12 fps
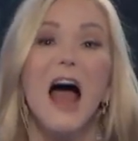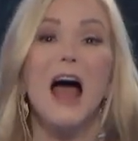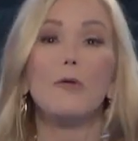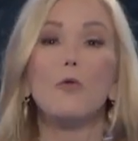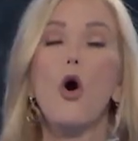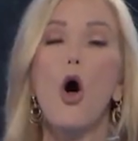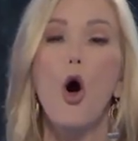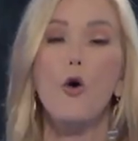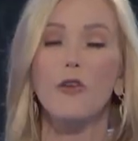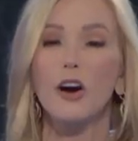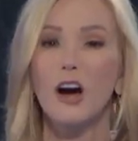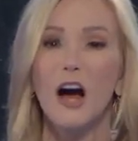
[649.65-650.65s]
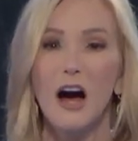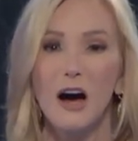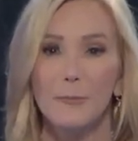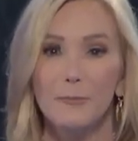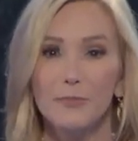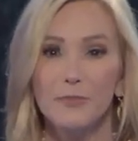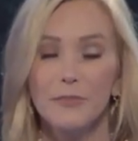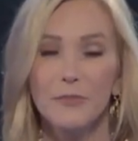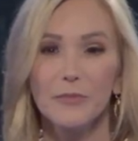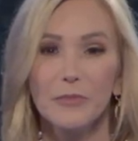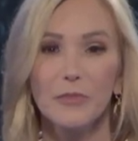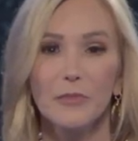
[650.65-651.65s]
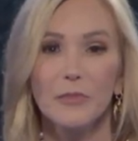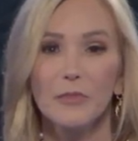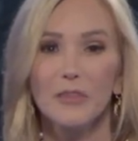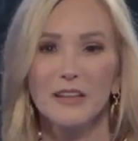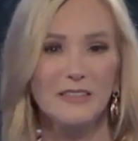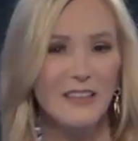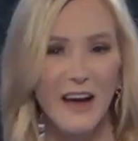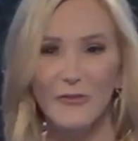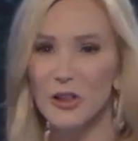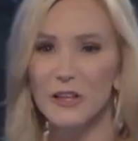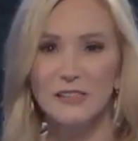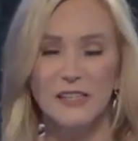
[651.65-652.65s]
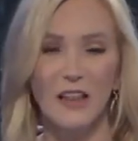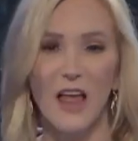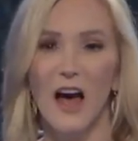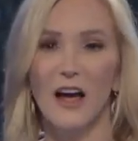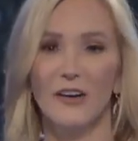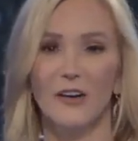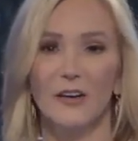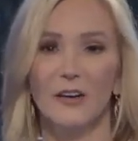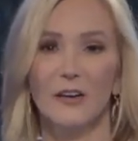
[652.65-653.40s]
I will overcome. The devil is a liar.